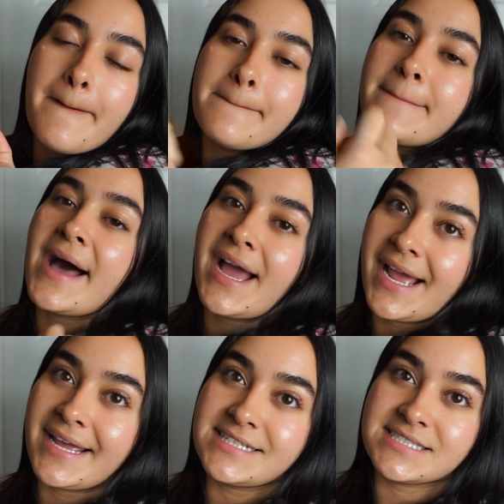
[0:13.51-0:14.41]

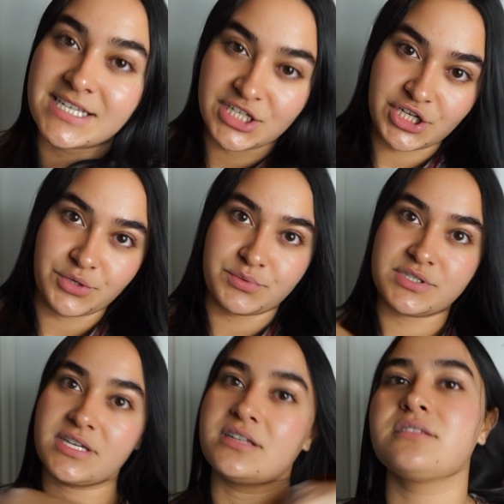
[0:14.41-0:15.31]
my skincare
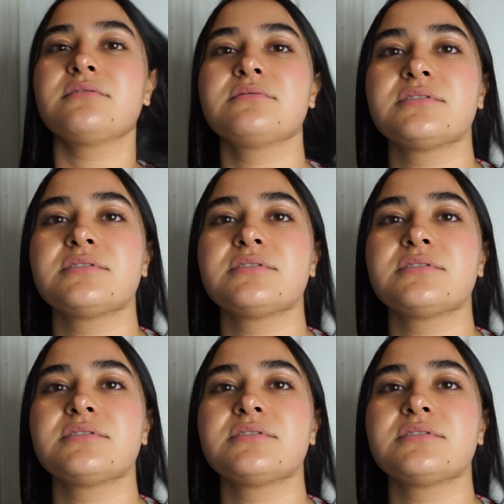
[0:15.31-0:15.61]
routine.